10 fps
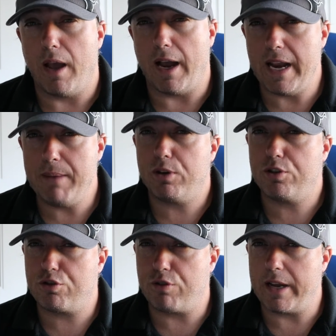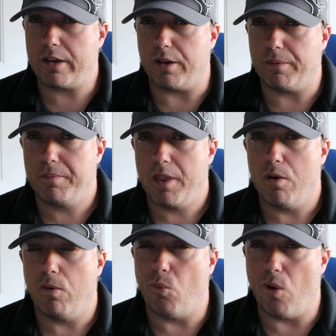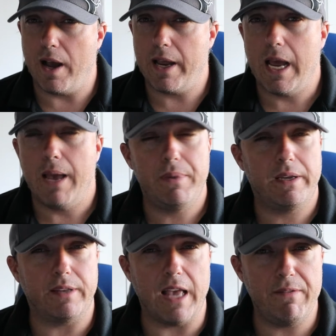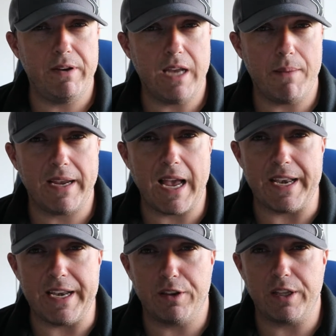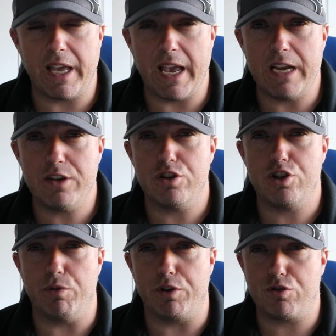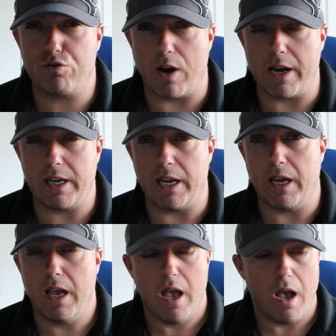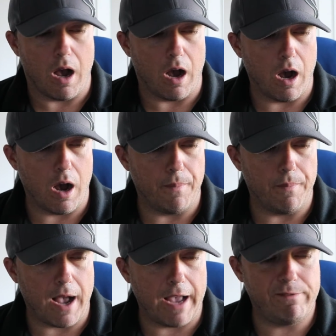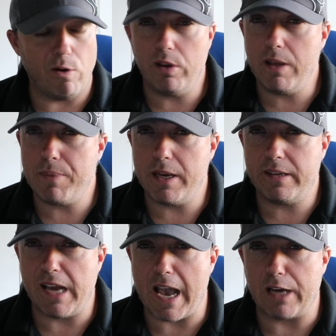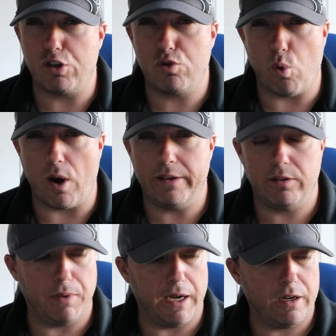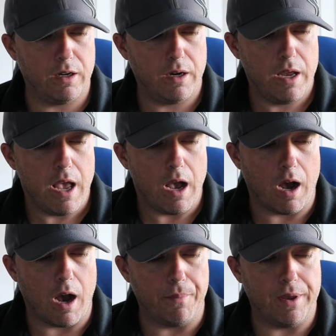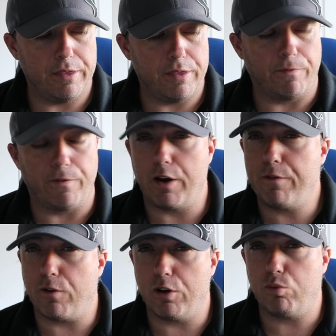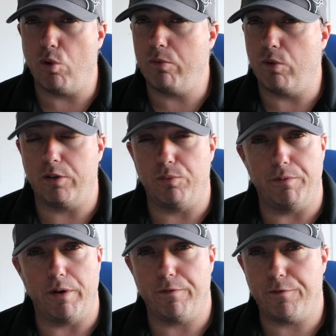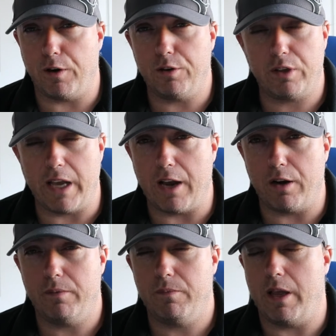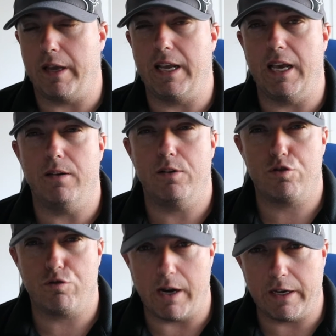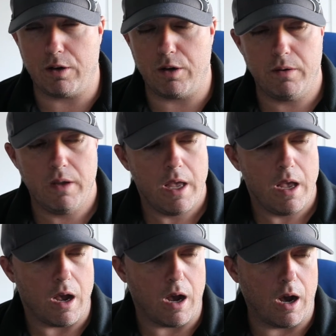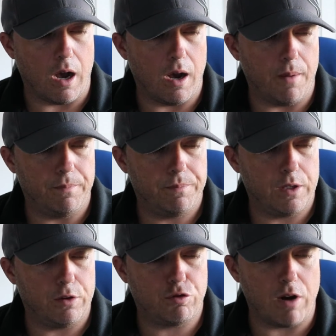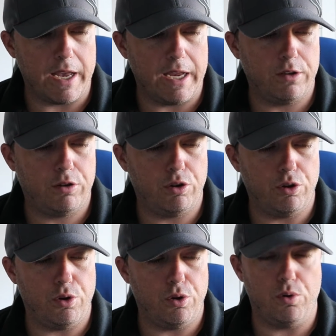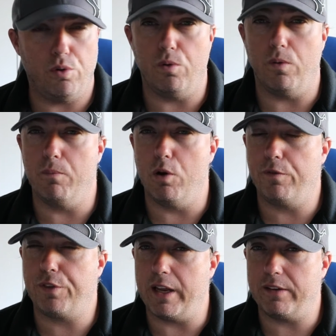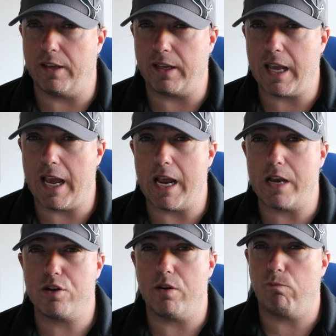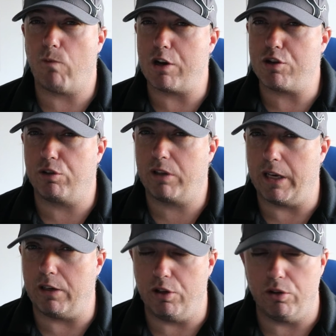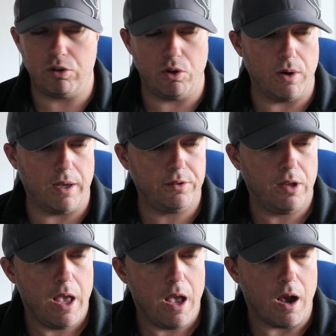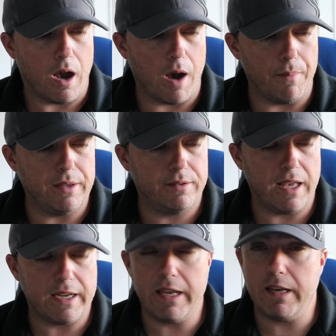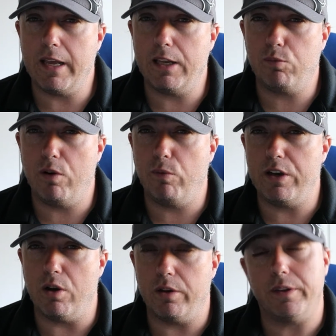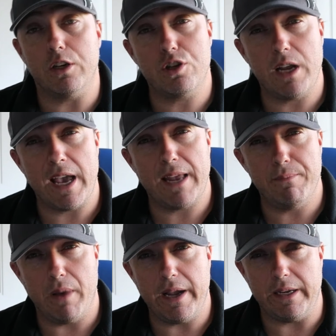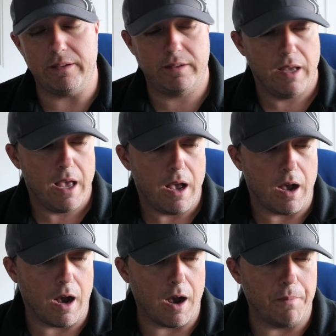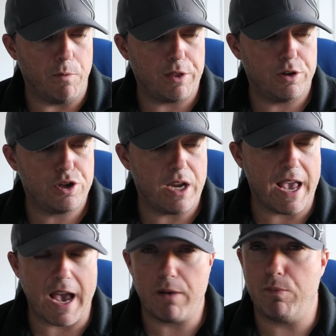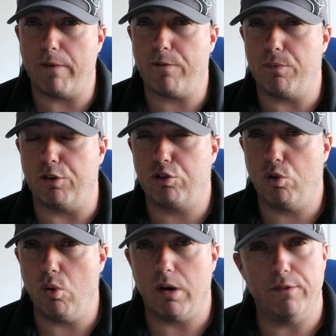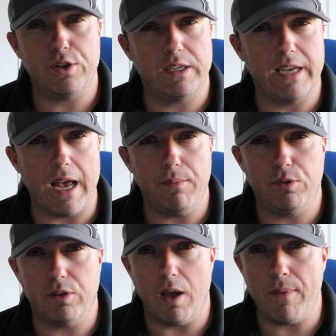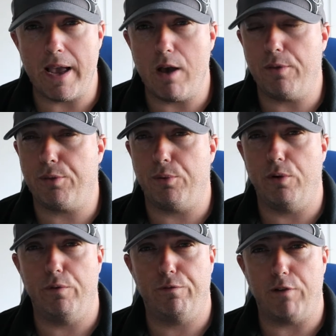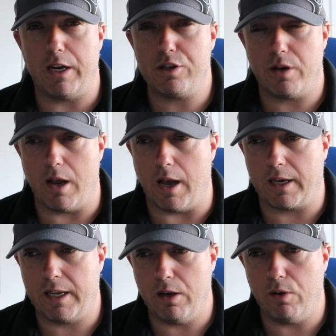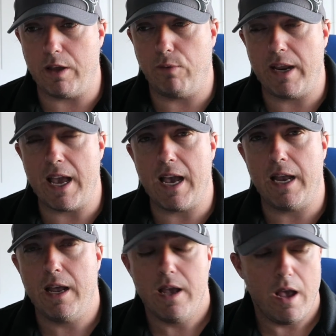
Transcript: I named her Striker. Why? Because every time I got near the cage, she was striking. Um, I've only been tagged twice by her. Um, the very first one was when we first got her. Again, Striker. Um, trying to move things in the cage while she's getting used to us. Um, and the second is when we noticed that she had mites. Um, whether she had them from the store or if she got them somehow through fresh uh, kill that we had.